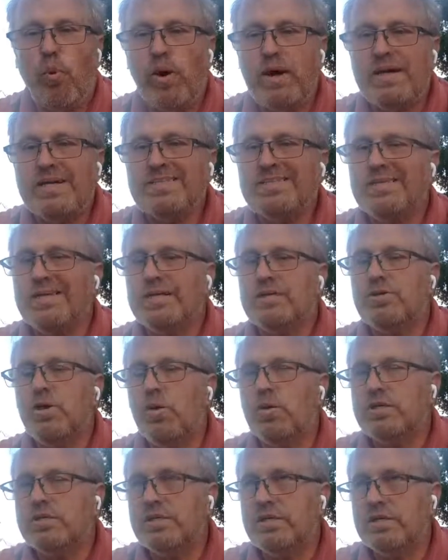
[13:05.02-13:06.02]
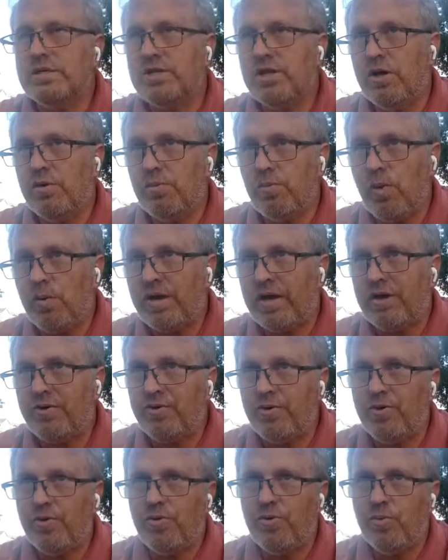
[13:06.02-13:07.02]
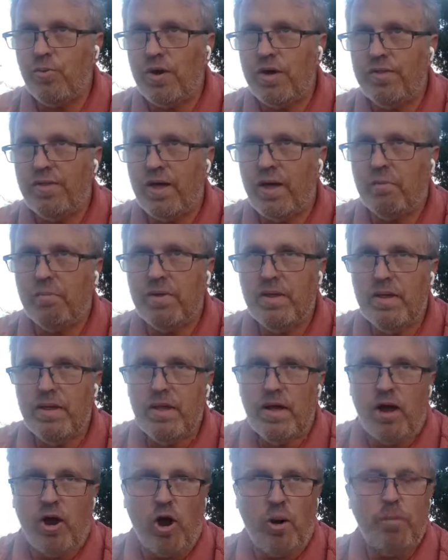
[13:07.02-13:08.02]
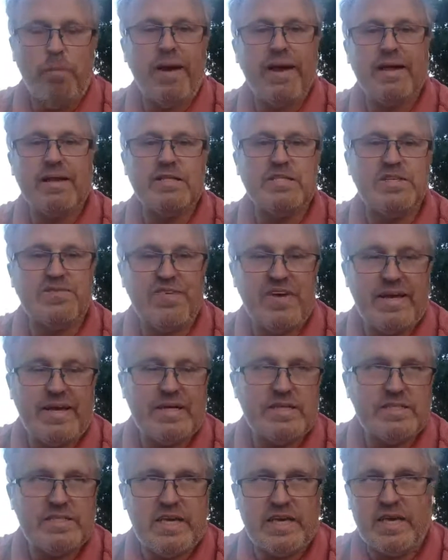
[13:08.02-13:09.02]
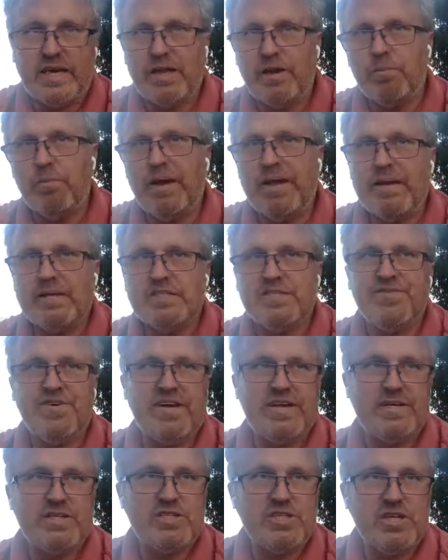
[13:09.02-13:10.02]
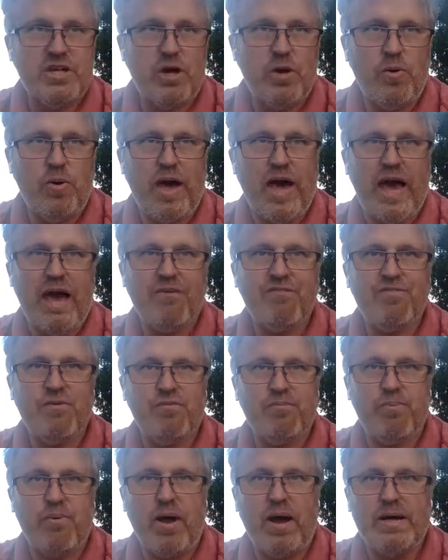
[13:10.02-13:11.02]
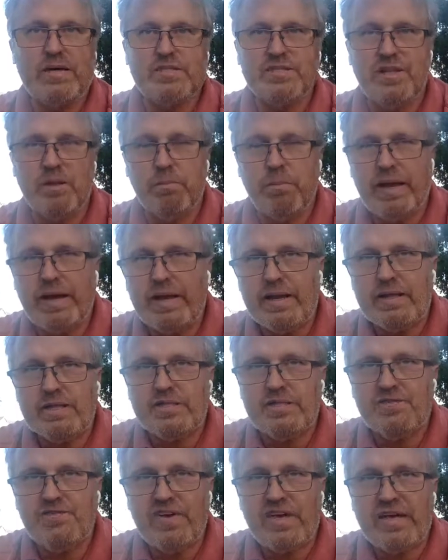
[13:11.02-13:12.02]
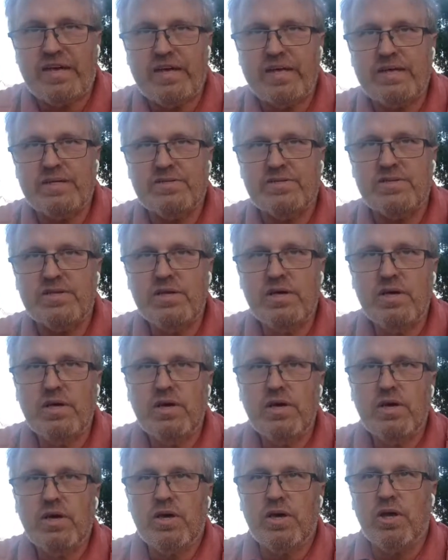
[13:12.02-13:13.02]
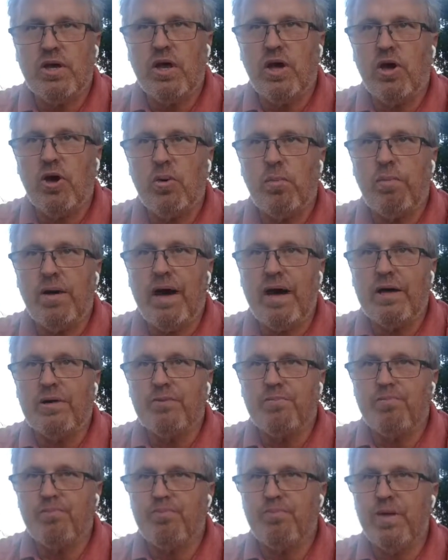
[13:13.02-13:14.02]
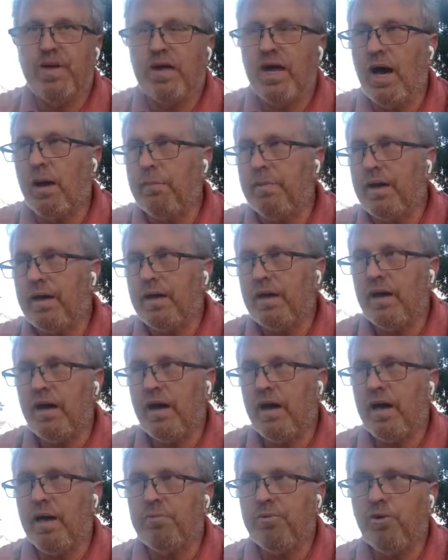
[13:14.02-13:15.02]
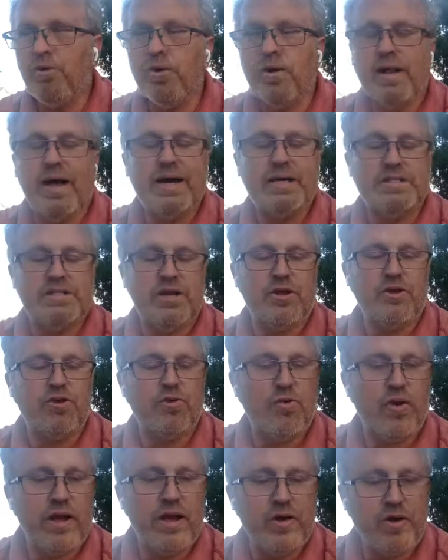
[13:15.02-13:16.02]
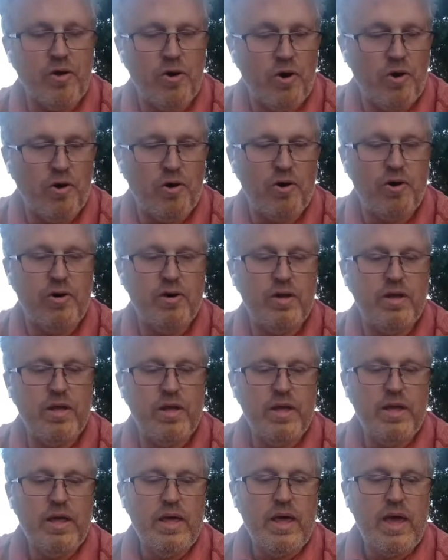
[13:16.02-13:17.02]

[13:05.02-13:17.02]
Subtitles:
points, and he told us that, what we could do with, our maintenance fees. You could get maintenance fees, half the price, the maintenance fees, by becoming, utilizing a credit card.